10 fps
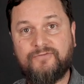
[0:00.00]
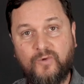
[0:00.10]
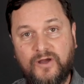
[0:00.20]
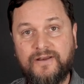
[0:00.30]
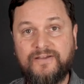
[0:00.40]

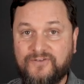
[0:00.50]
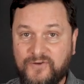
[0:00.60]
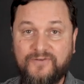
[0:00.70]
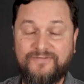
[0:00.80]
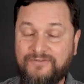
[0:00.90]
F1,
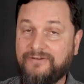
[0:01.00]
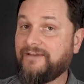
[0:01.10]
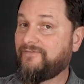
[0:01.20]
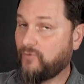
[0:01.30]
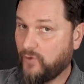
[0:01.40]
F2,
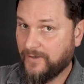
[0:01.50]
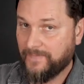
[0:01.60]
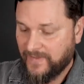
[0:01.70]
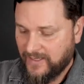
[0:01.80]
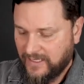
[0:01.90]
F3, F4.
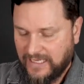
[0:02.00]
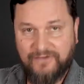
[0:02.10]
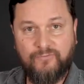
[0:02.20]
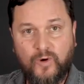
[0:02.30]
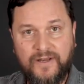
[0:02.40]

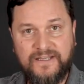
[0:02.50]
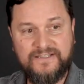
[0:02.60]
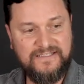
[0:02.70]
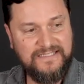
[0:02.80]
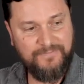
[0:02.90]
F1
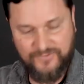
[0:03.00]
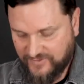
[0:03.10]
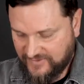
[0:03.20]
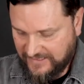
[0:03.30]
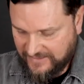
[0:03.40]
is the
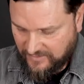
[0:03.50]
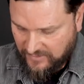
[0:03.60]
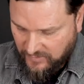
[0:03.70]
temperature setting.